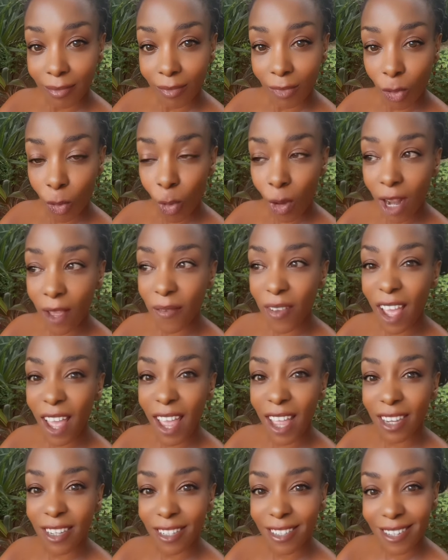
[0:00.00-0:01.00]
whatever
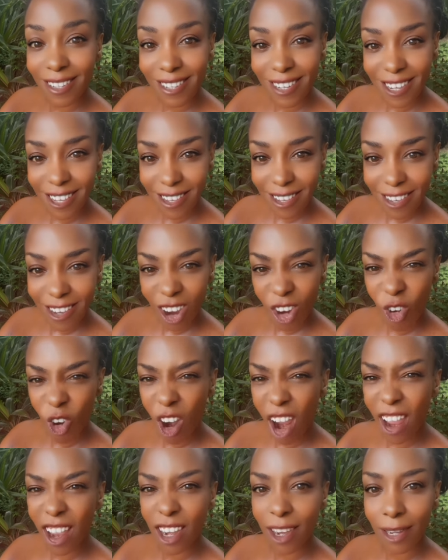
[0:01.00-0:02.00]
entity or
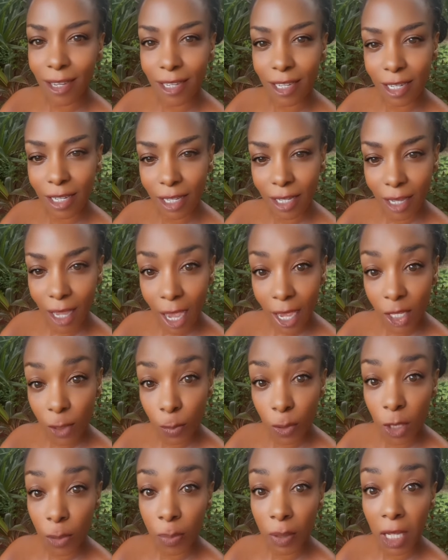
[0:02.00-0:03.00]
energy has
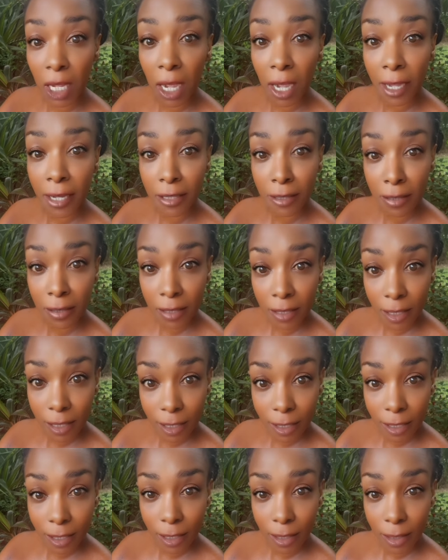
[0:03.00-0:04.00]
been behind the
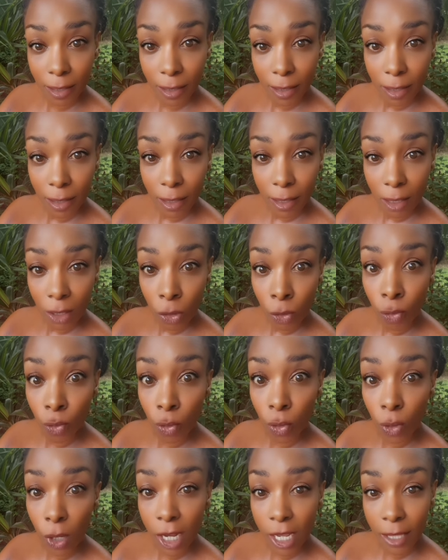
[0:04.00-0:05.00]
curtain
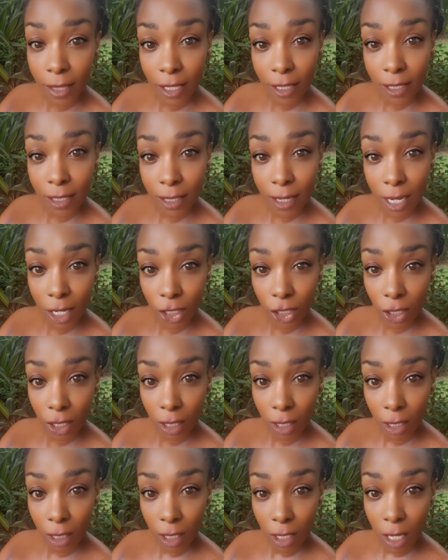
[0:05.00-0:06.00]
ruling this nation,
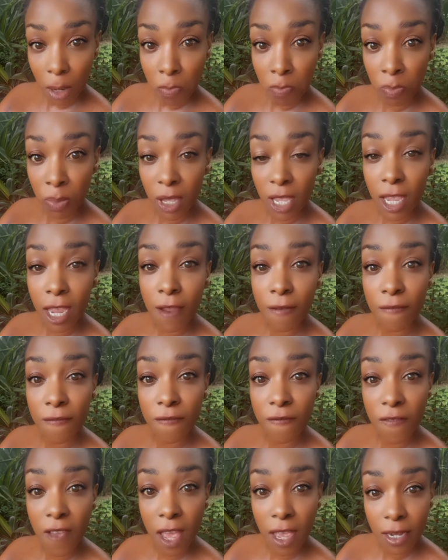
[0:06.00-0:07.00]
being
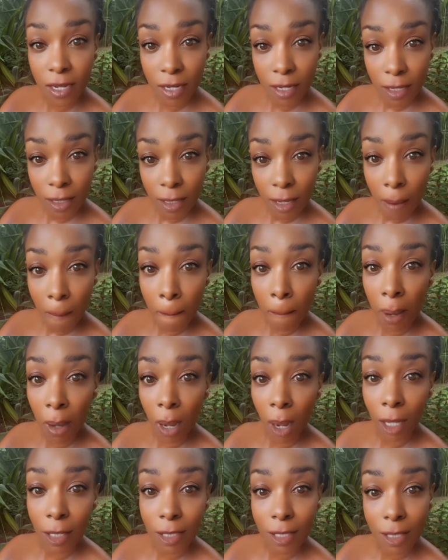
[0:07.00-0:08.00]
fed
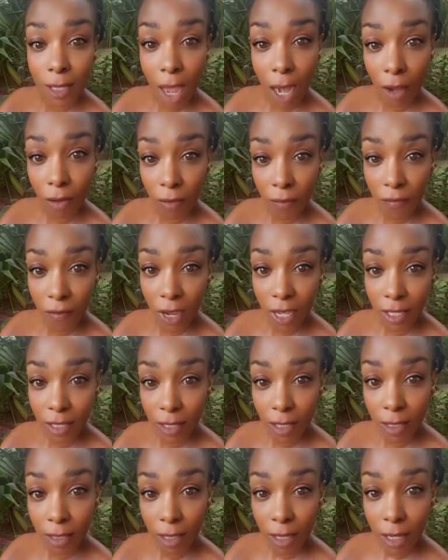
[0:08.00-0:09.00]
blood
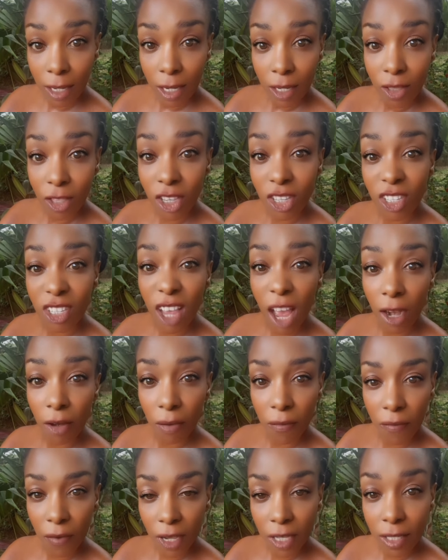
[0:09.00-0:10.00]
sacrifices, the
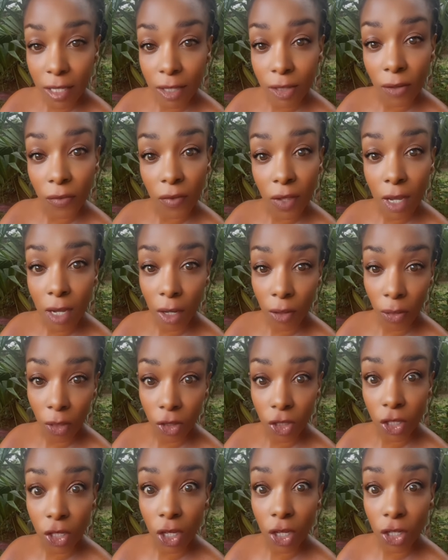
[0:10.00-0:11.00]
sacrifices of
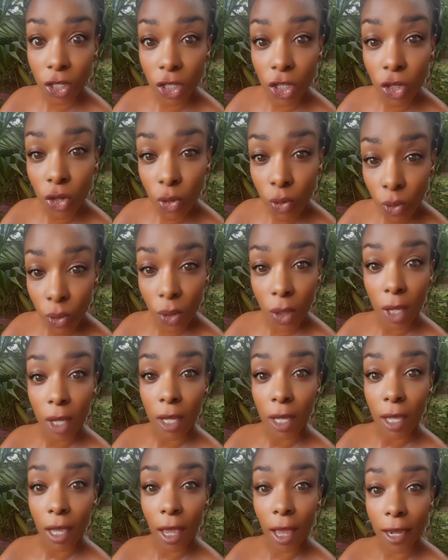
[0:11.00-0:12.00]
innocent youth
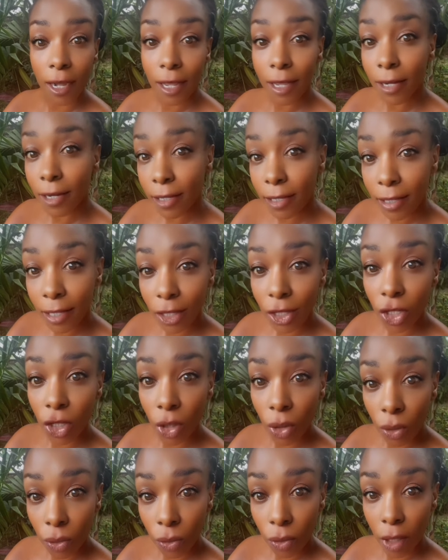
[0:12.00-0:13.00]
and innocent
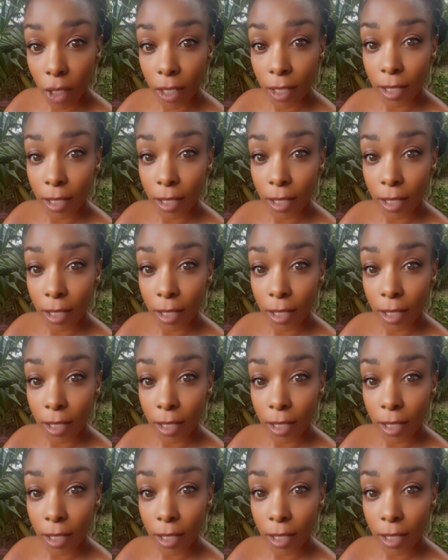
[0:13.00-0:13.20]
children,